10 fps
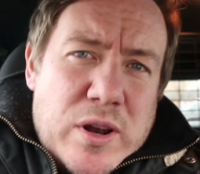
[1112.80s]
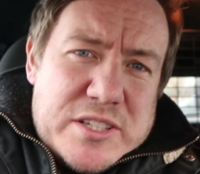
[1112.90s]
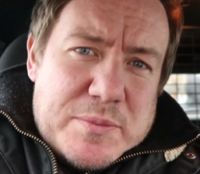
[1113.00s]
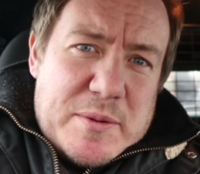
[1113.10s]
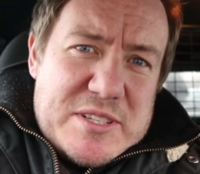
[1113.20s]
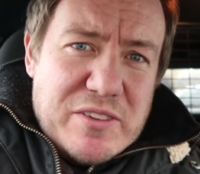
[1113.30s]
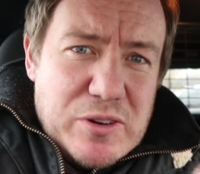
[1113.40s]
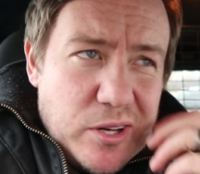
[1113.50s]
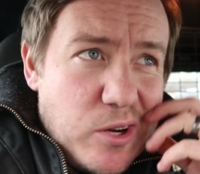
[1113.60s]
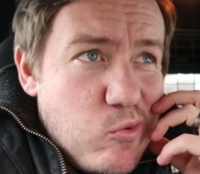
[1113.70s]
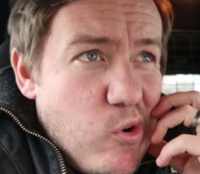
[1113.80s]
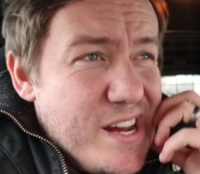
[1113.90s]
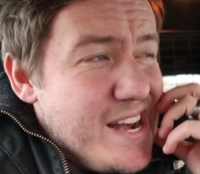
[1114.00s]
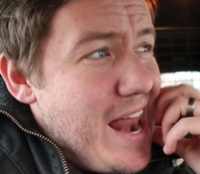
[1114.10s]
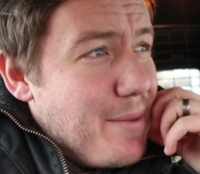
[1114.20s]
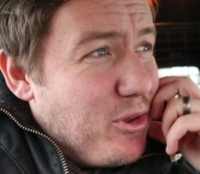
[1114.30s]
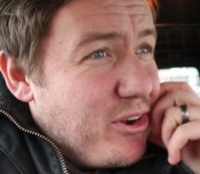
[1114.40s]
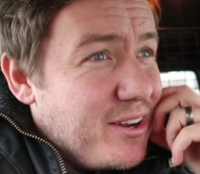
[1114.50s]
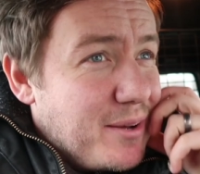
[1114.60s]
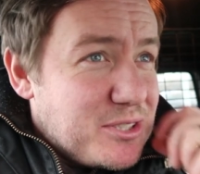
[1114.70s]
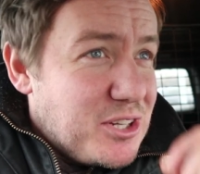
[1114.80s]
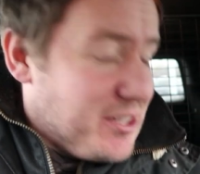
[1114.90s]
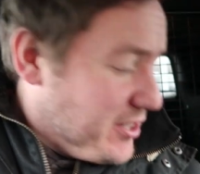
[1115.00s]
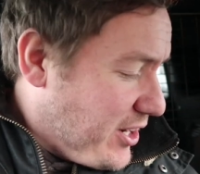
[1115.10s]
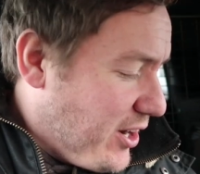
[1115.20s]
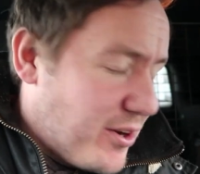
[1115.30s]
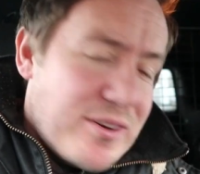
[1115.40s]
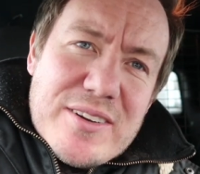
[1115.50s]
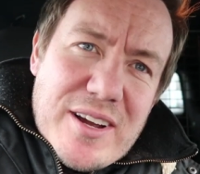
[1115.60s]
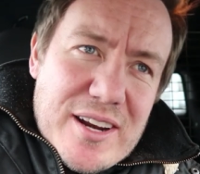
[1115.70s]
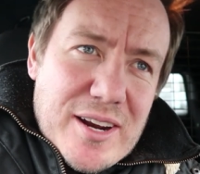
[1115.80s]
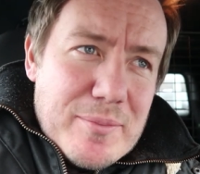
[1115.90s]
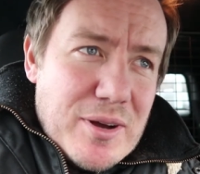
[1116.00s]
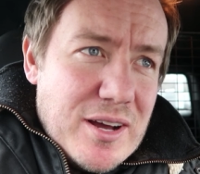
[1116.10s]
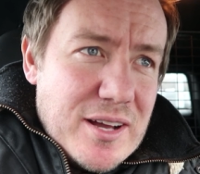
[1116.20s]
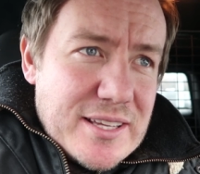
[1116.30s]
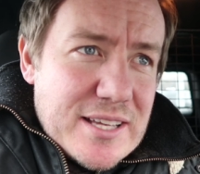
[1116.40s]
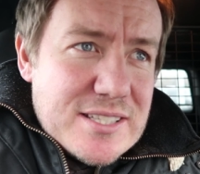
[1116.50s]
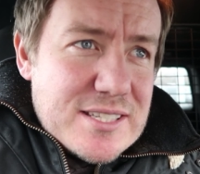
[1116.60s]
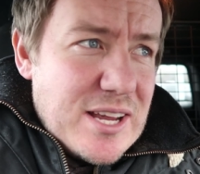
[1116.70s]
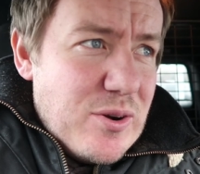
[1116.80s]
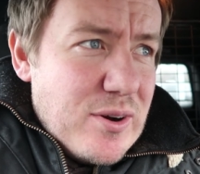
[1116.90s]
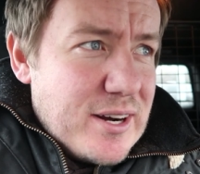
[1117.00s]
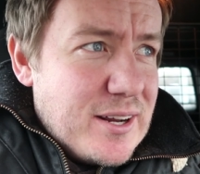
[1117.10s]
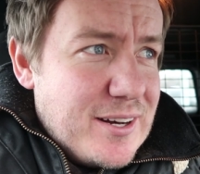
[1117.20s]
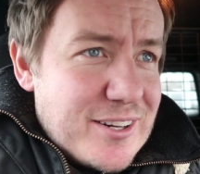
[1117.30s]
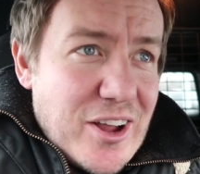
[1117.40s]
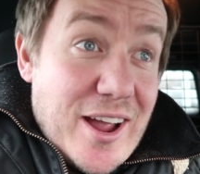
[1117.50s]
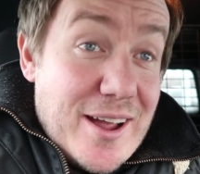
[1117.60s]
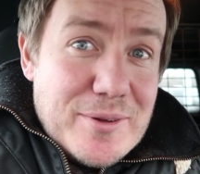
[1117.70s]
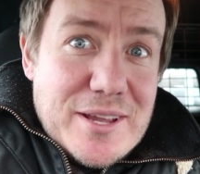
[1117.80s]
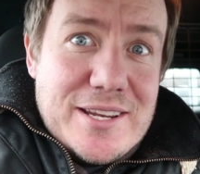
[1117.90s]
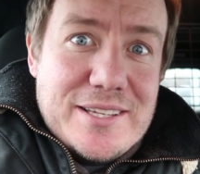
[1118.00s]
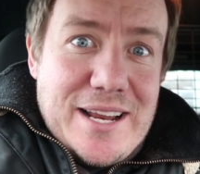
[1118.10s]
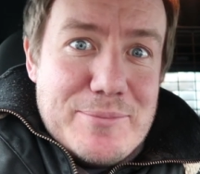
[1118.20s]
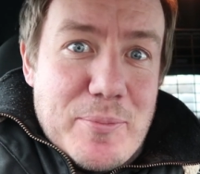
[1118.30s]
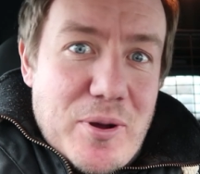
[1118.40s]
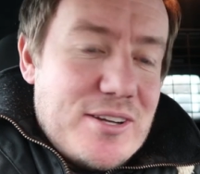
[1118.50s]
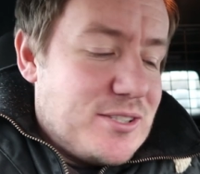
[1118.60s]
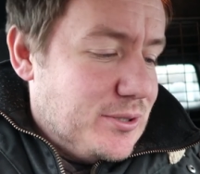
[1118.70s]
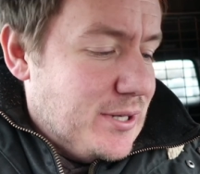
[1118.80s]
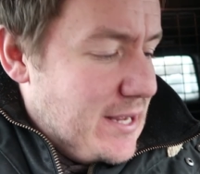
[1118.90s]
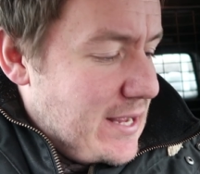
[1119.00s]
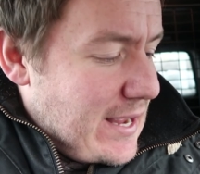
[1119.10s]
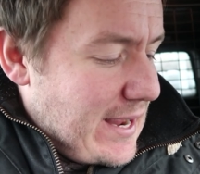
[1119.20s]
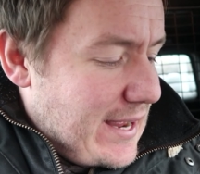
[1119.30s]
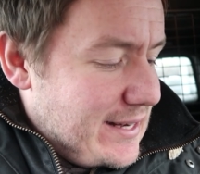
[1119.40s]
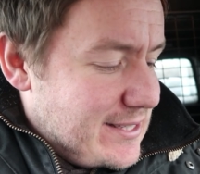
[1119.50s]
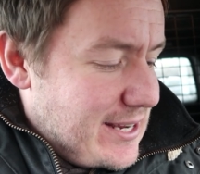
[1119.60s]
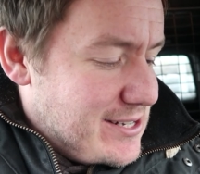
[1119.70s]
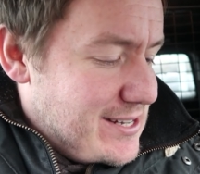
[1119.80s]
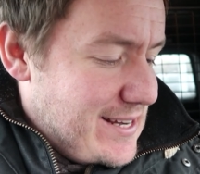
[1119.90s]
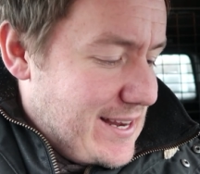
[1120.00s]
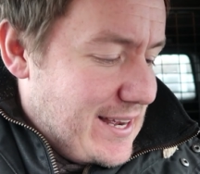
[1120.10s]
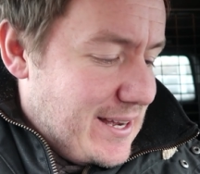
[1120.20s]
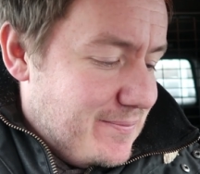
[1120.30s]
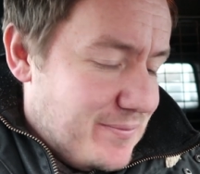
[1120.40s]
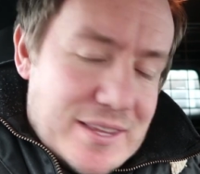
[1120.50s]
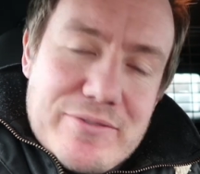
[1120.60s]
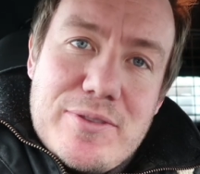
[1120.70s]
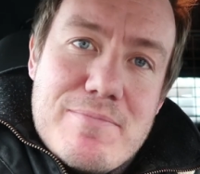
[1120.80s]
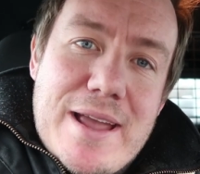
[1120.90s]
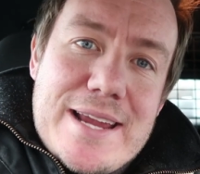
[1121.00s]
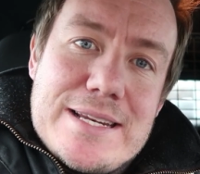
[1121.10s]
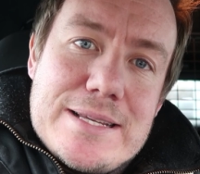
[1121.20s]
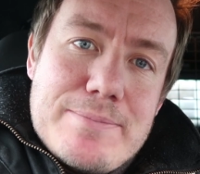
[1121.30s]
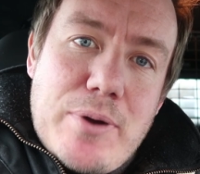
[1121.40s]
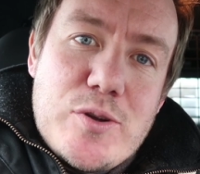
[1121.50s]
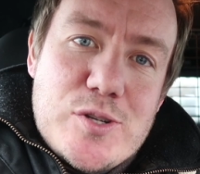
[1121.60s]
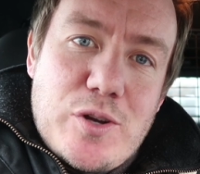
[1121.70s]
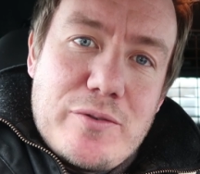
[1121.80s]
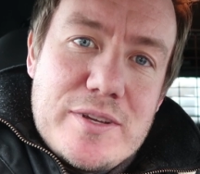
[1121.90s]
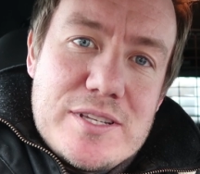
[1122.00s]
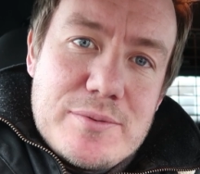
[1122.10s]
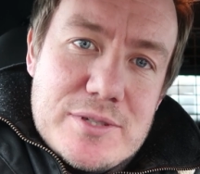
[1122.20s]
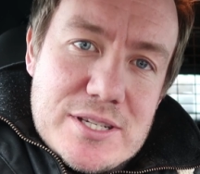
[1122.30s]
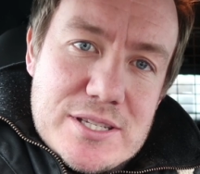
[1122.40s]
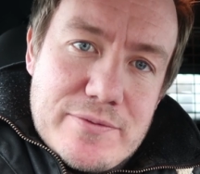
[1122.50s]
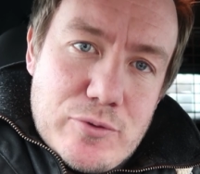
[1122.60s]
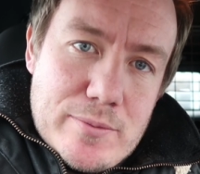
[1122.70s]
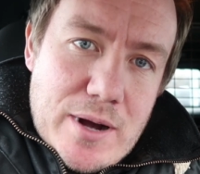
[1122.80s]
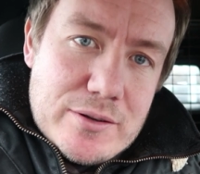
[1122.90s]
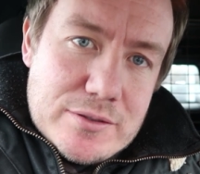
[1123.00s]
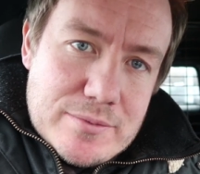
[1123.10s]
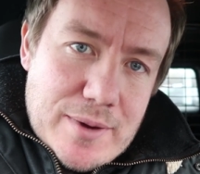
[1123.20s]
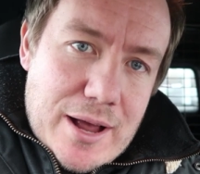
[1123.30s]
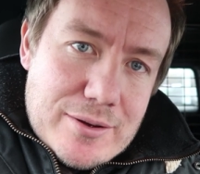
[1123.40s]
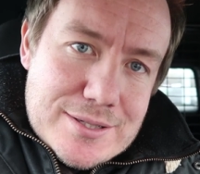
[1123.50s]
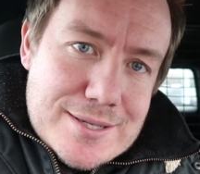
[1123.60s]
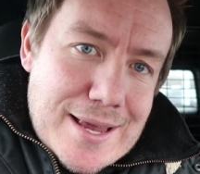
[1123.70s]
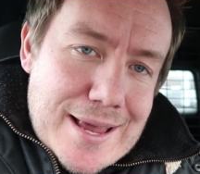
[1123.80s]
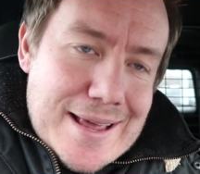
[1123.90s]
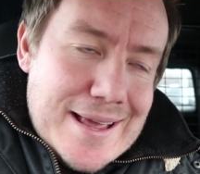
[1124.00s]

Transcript: Well, I just made myself look like a right lemon. I'm sitting in the queue and I'm get to the till and I go, hey, I'm here to collect my parcel. And it's actually from the main post office, which is 4 miles from my house.